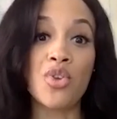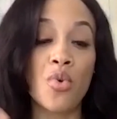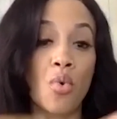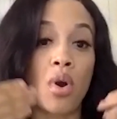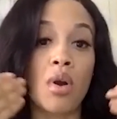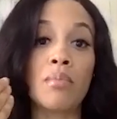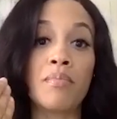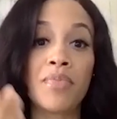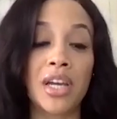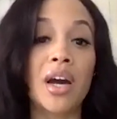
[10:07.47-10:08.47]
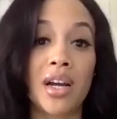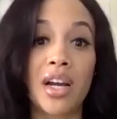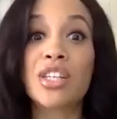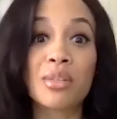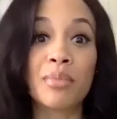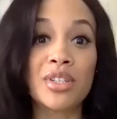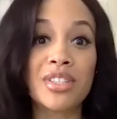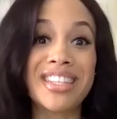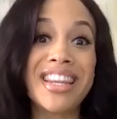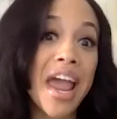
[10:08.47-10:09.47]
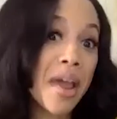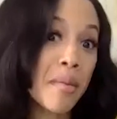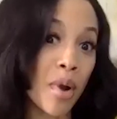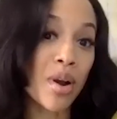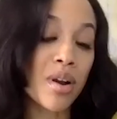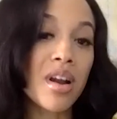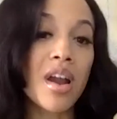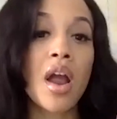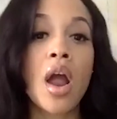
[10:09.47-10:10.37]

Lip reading: your customer's neighbor.